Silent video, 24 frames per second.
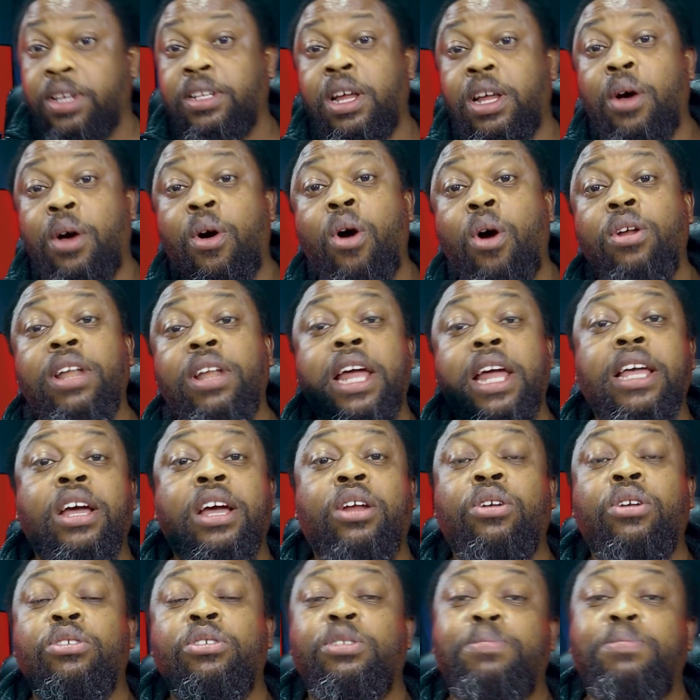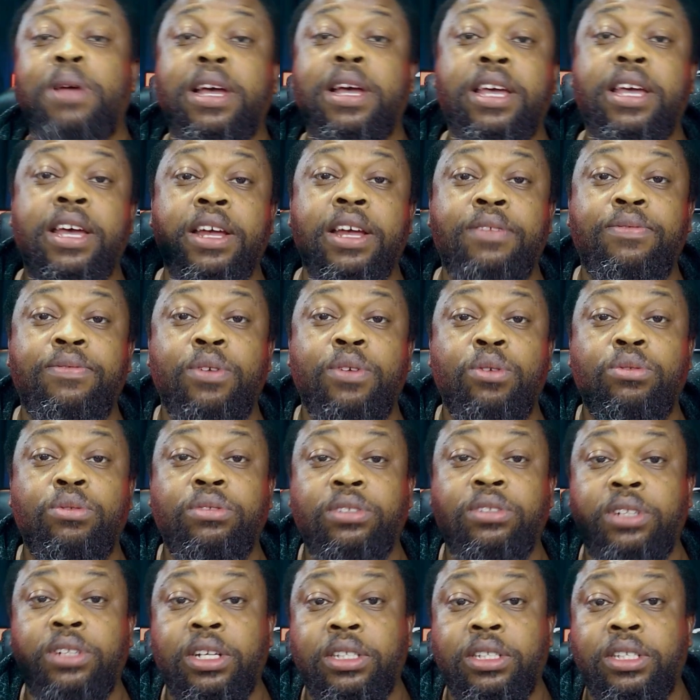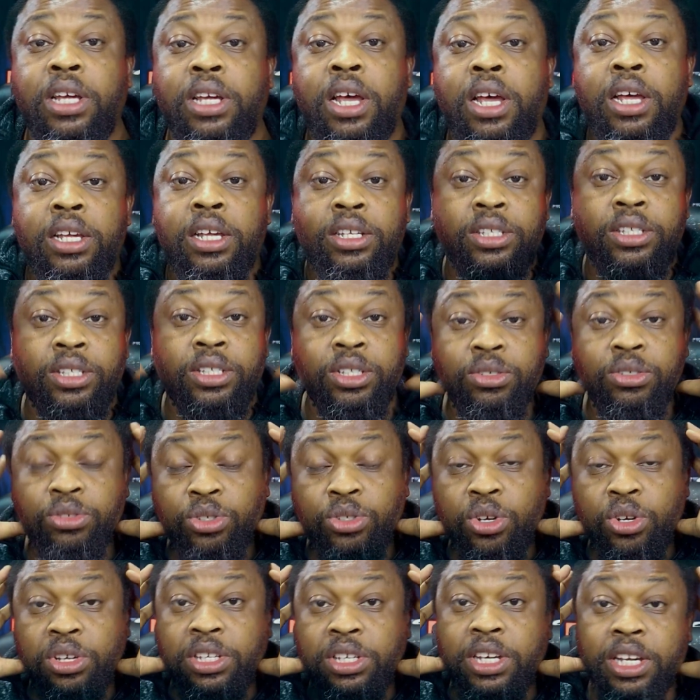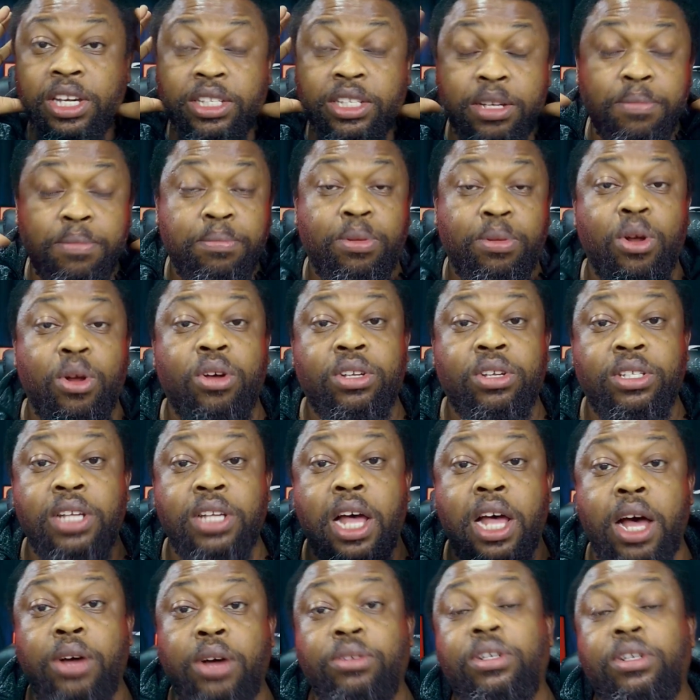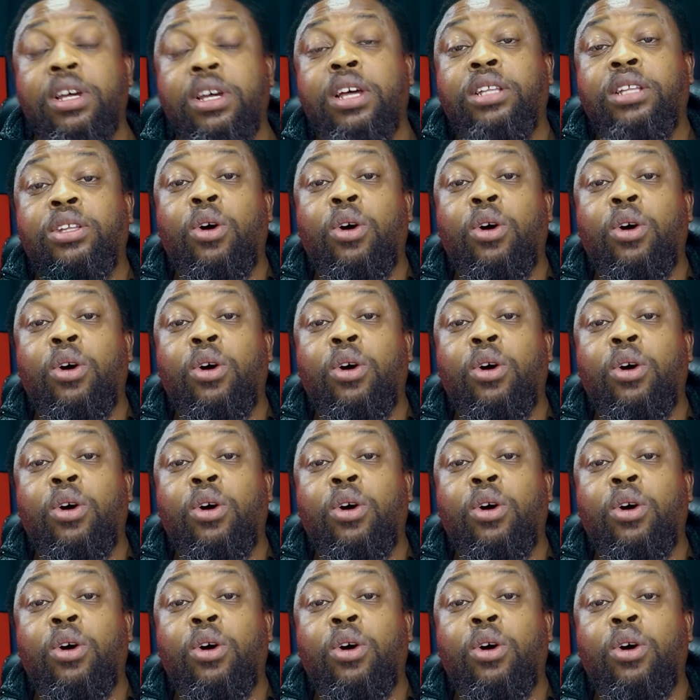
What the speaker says: Now, unlike a closed back headphone that seals your ears and blocks sound,